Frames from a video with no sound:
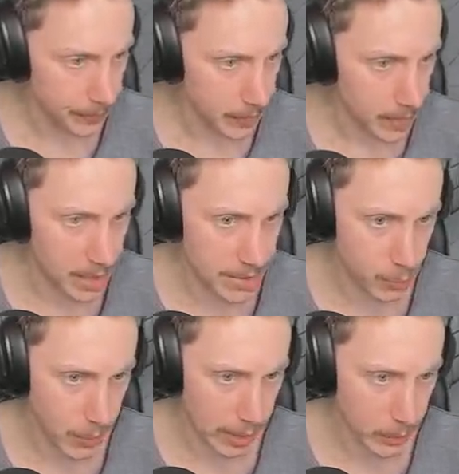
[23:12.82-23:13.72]
That is
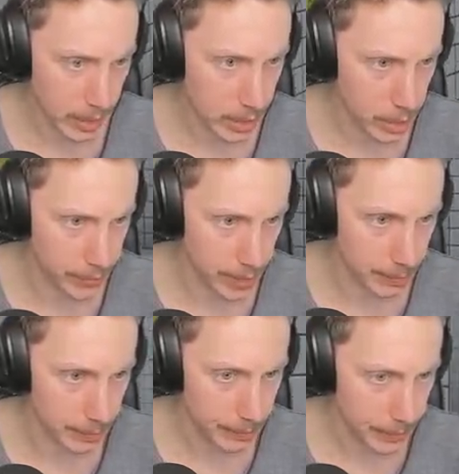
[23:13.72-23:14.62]
really, really good of
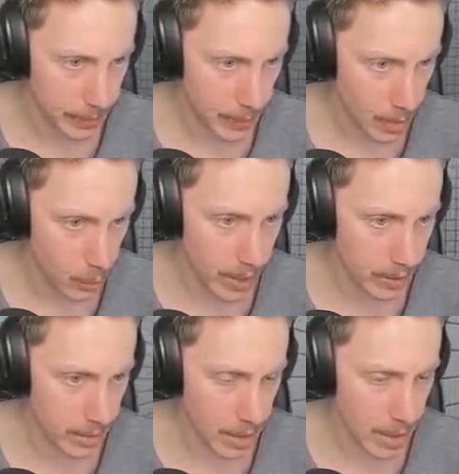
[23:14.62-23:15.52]
them.
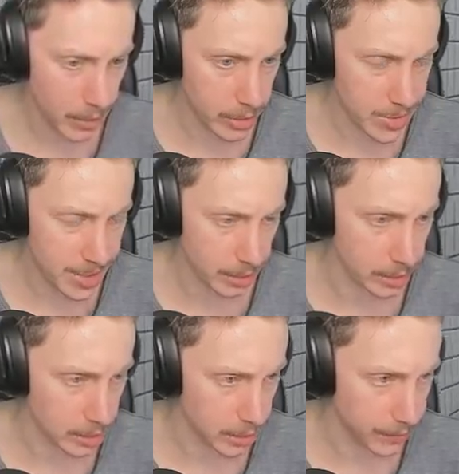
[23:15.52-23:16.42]
We here in New
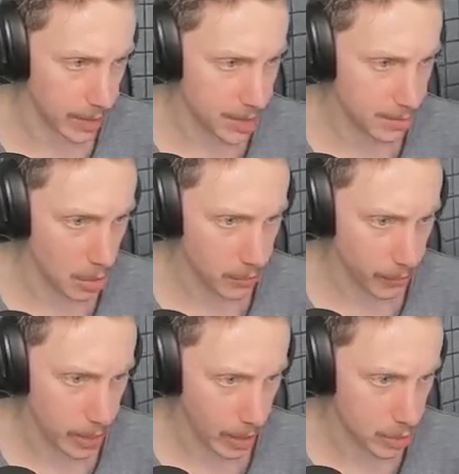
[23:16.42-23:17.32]
Zealand live in a
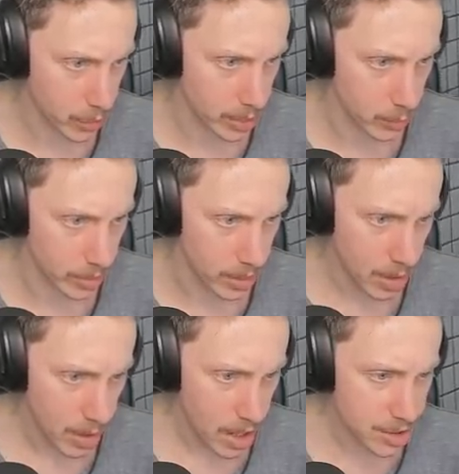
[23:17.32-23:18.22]
smoke-free country and we,
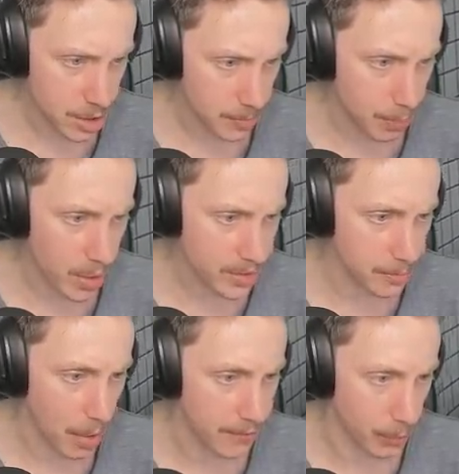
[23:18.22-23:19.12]
it's a point
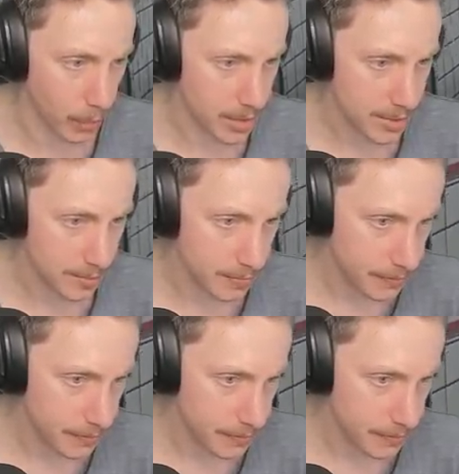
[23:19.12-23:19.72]
of pride for us.